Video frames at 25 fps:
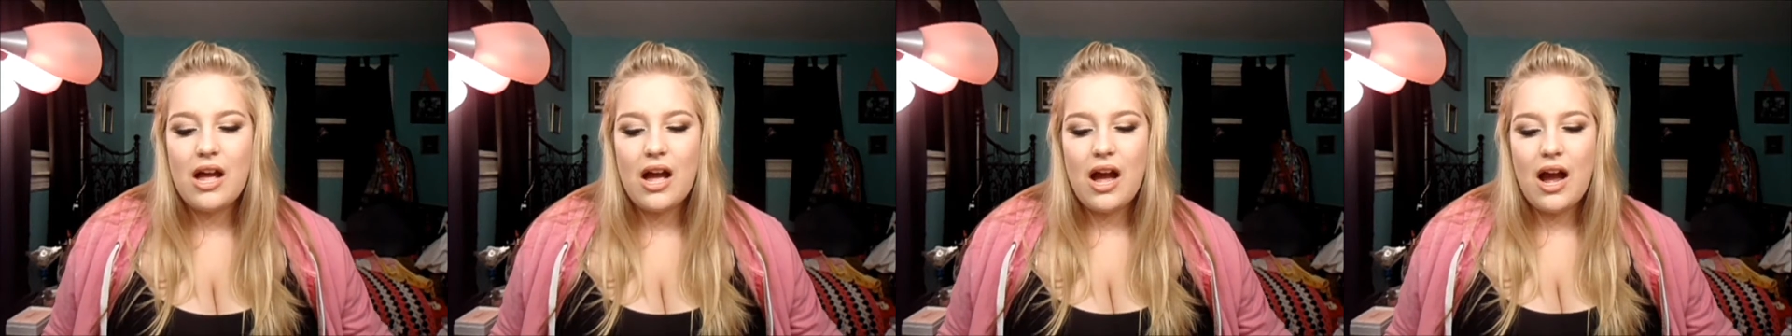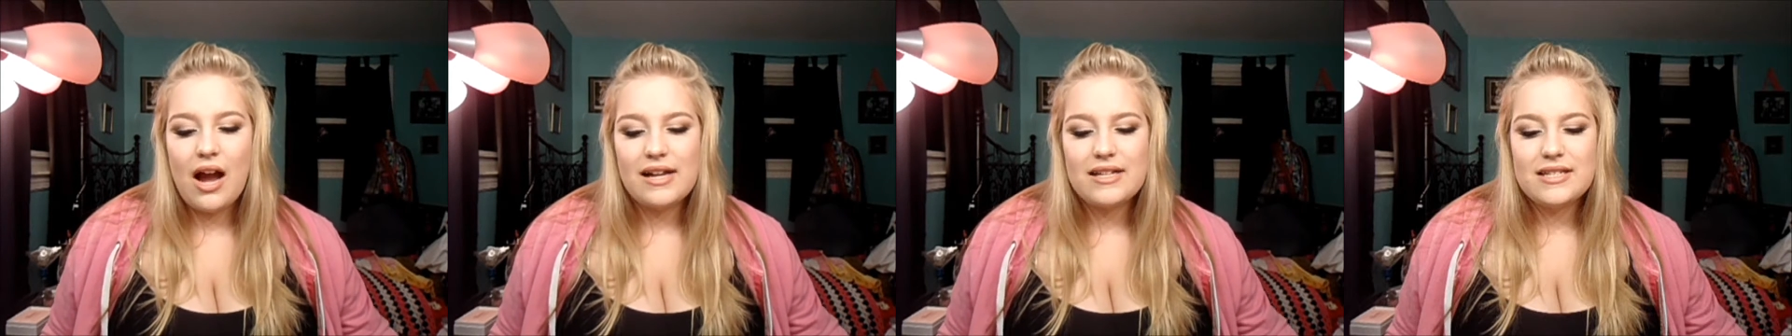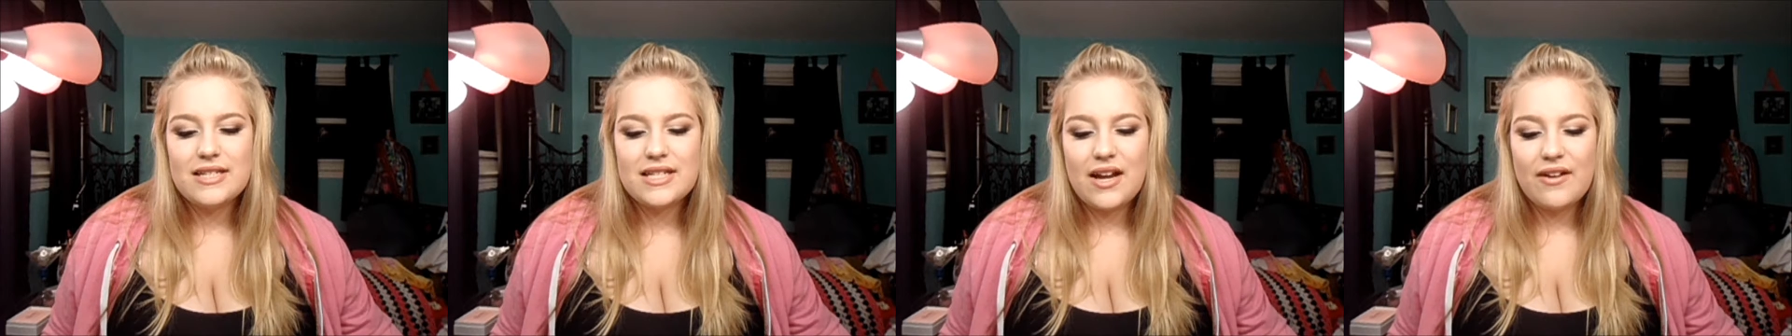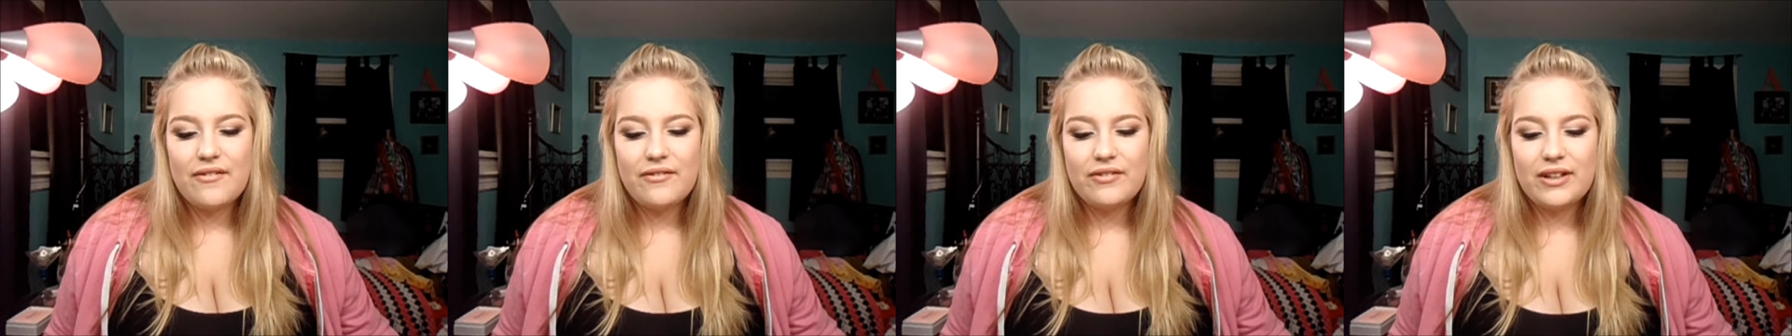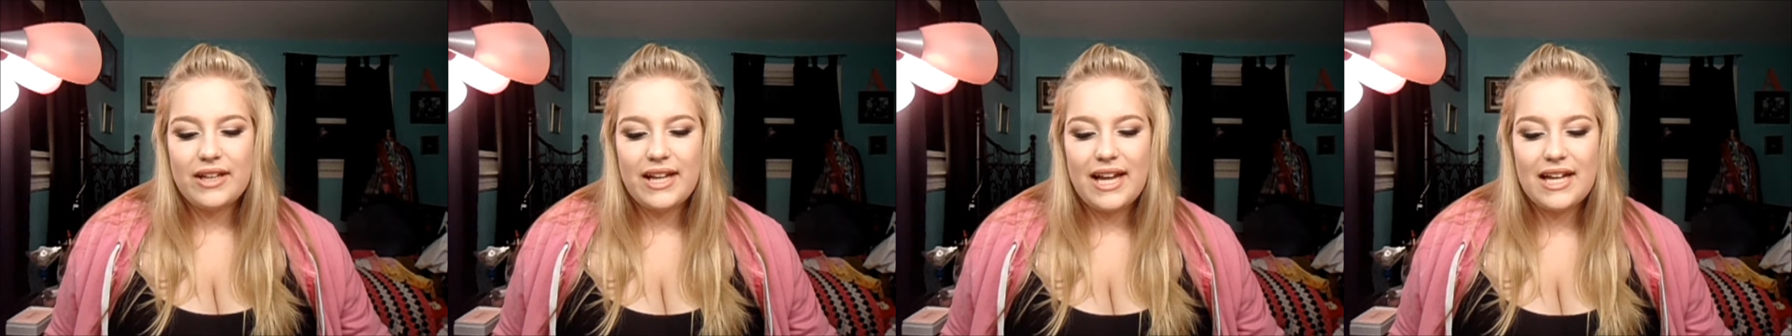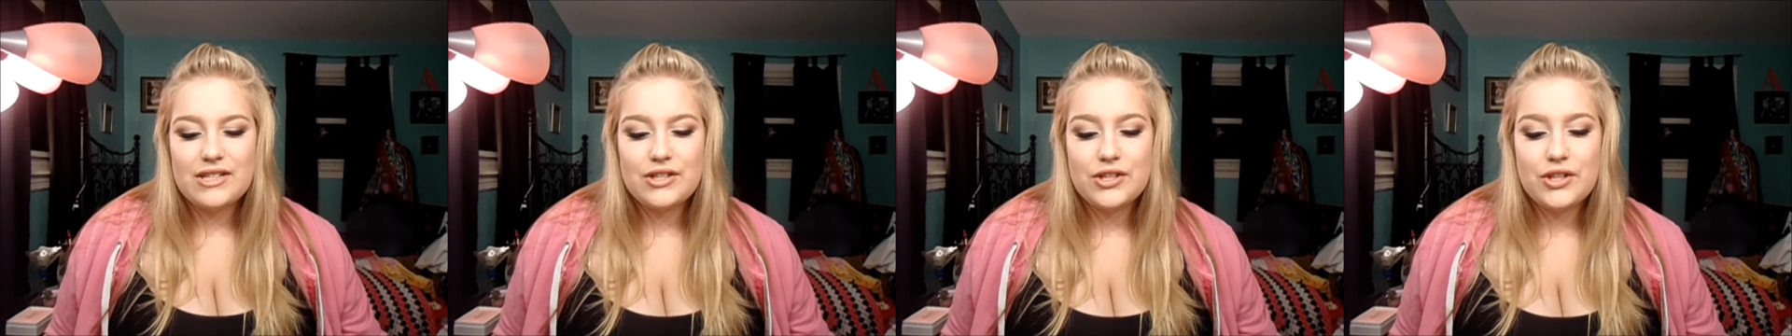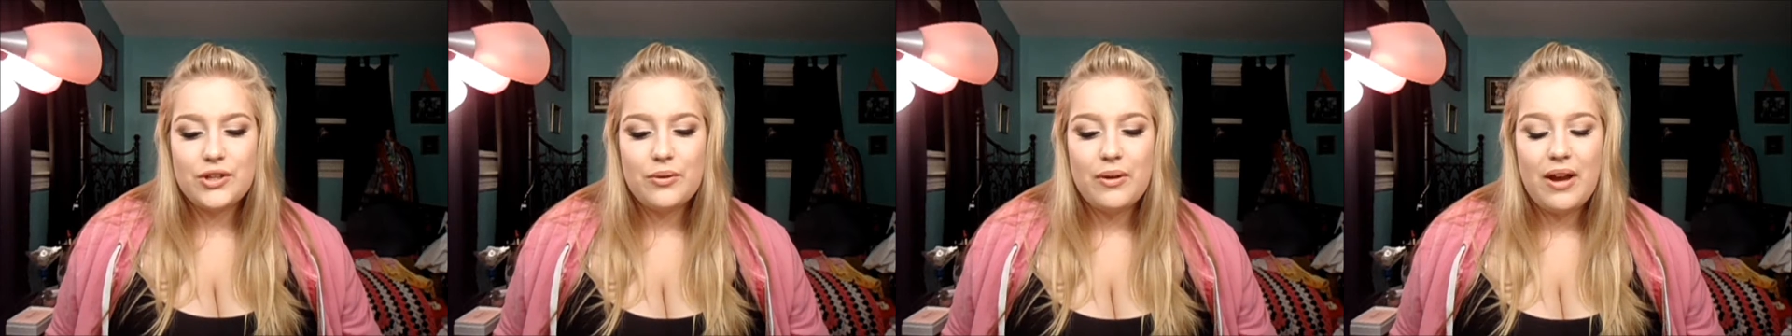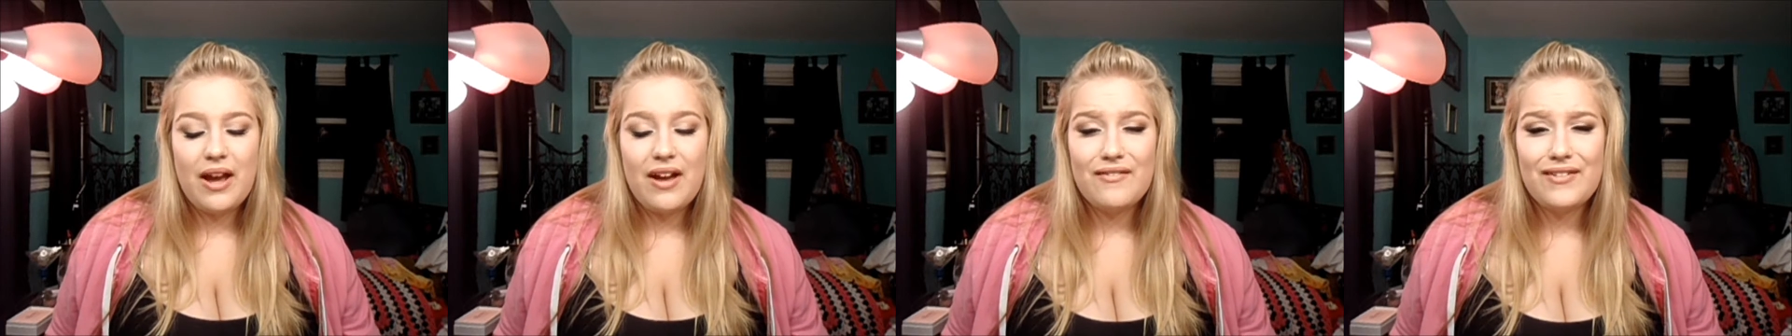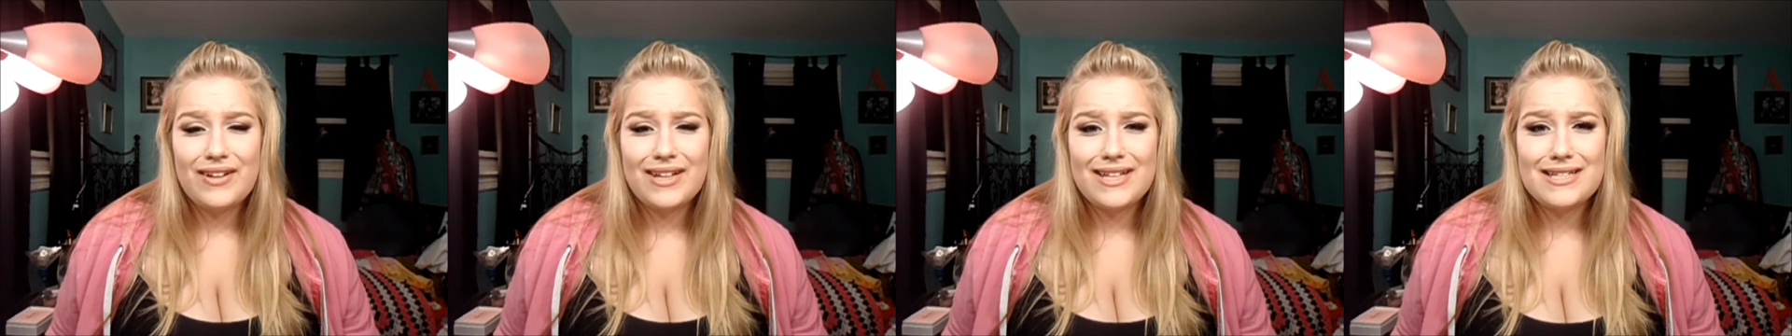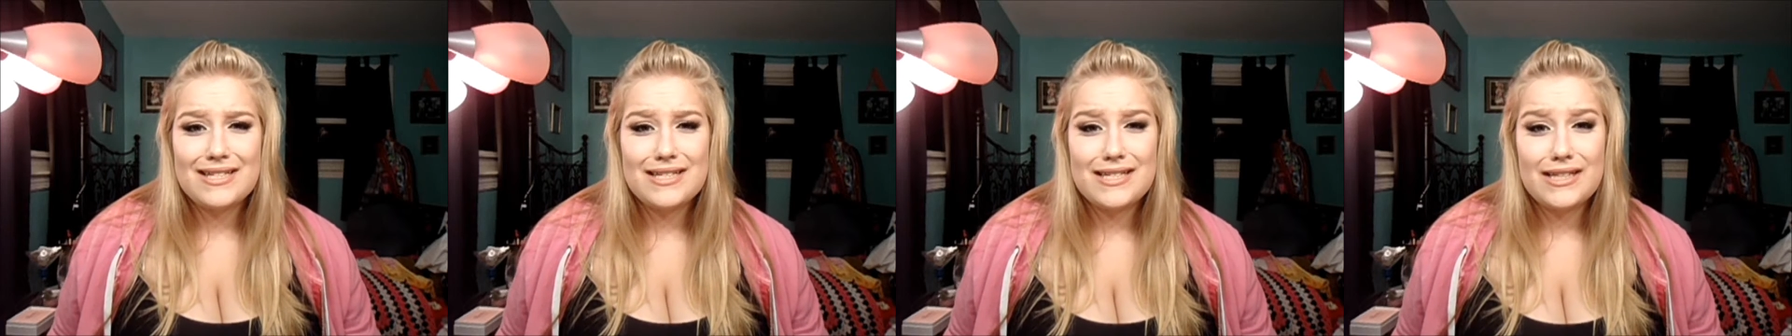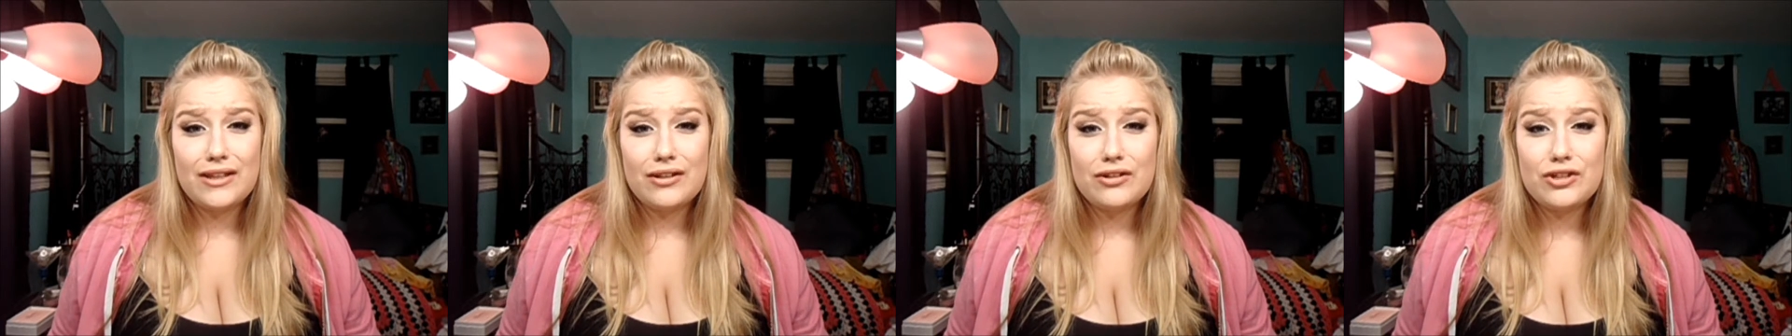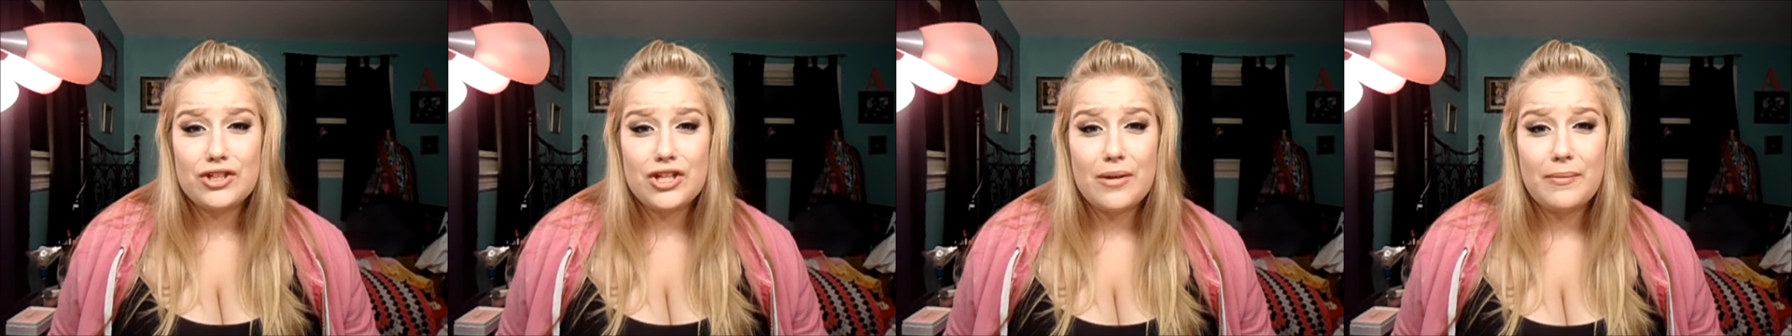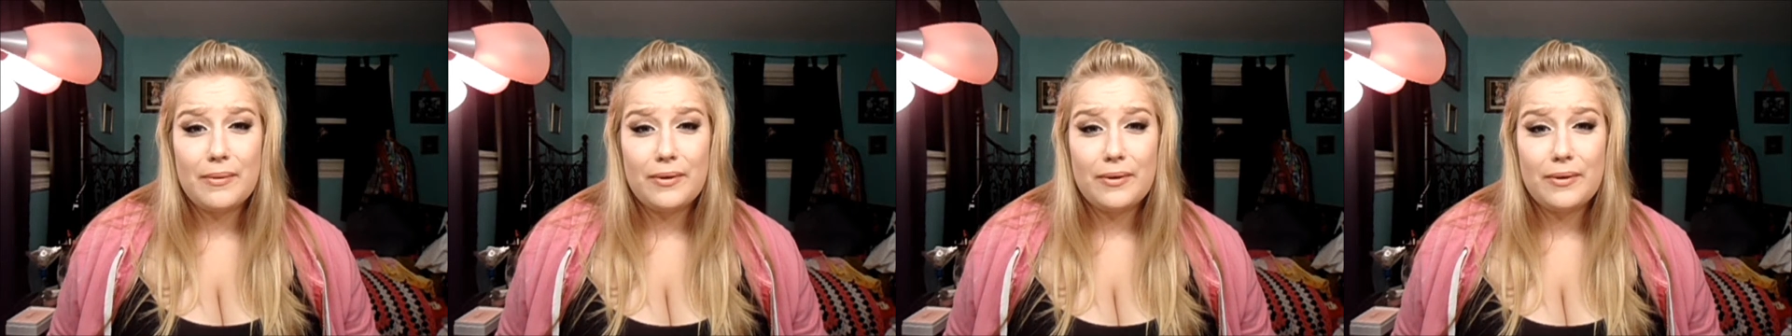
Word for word: I definitely had to do a heavy concealer job